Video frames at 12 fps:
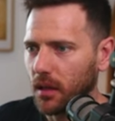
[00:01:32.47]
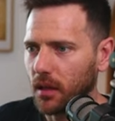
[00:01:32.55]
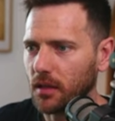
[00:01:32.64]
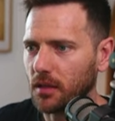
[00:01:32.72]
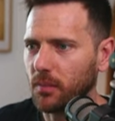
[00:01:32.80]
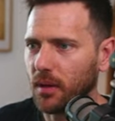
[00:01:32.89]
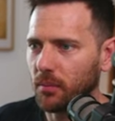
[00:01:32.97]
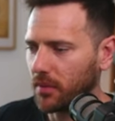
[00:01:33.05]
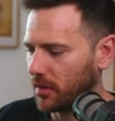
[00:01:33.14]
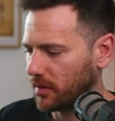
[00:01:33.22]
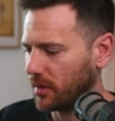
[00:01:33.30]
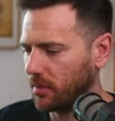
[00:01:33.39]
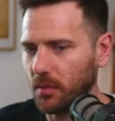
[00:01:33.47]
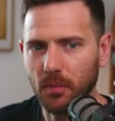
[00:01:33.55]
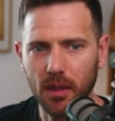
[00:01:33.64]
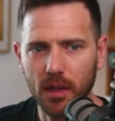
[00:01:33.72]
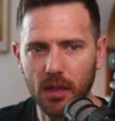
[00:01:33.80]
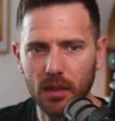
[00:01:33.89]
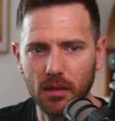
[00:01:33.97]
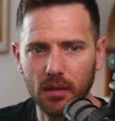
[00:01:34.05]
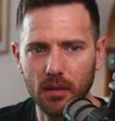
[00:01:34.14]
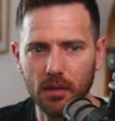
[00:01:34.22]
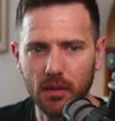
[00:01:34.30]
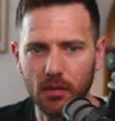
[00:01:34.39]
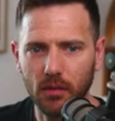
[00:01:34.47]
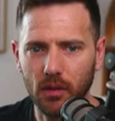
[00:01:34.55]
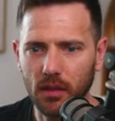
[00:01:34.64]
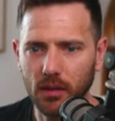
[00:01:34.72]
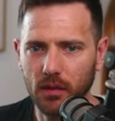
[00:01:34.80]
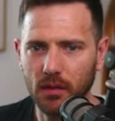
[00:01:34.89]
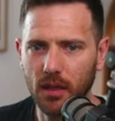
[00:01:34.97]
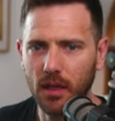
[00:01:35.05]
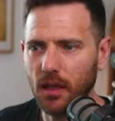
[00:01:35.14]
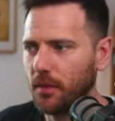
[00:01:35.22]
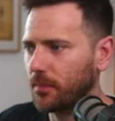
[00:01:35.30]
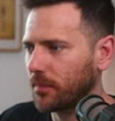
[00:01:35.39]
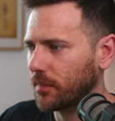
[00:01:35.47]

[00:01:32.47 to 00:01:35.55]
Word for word: Let's bump this up a bit so everyone can see.